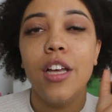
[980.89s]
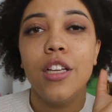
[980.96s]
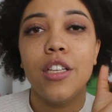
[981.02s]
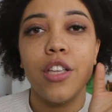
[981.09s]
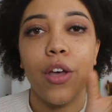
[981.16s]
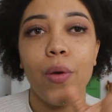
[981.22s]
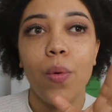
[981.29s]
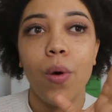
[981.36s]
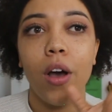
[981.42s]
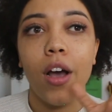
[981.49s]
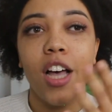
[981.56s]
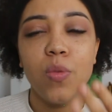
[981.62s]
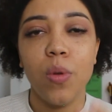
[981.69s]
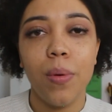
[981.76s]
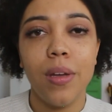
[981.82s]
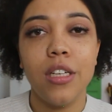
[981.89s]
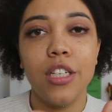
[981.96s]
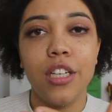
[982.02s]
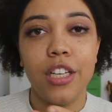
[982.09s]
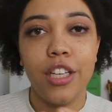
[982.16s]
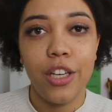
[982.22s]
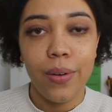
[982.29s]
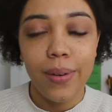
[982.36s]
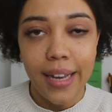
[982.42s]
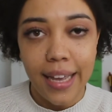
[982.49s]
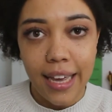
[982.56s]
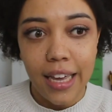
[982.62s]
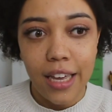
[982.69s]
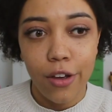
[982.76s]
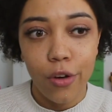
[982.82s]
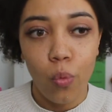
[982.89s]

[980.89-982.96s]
So because we went to uni,